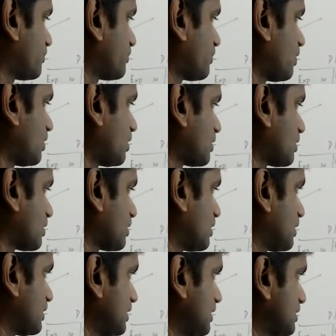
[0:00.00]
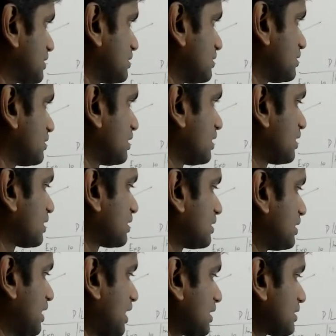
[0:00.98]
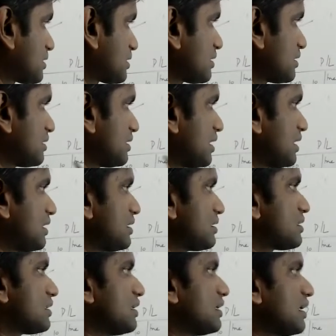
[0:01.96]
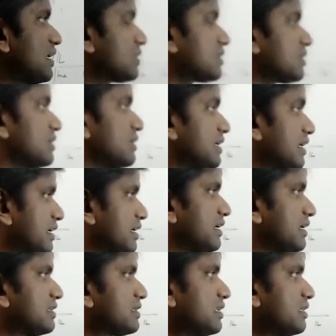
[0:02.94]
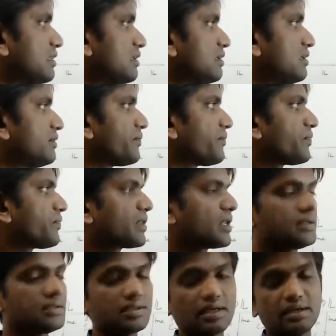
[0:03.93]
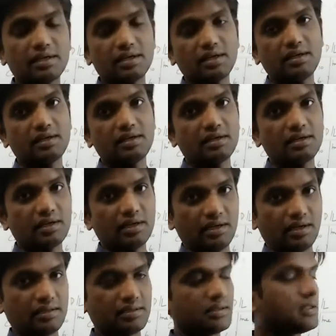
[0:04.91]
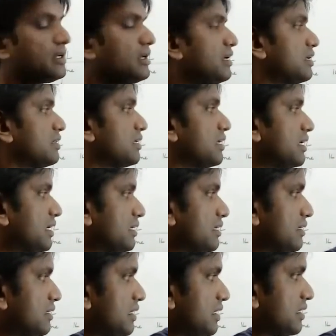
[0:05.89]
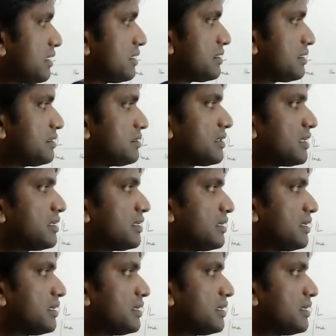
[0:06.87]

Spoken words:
for reason that there is a net decrease in the sundry debtors. The net decrease in sundry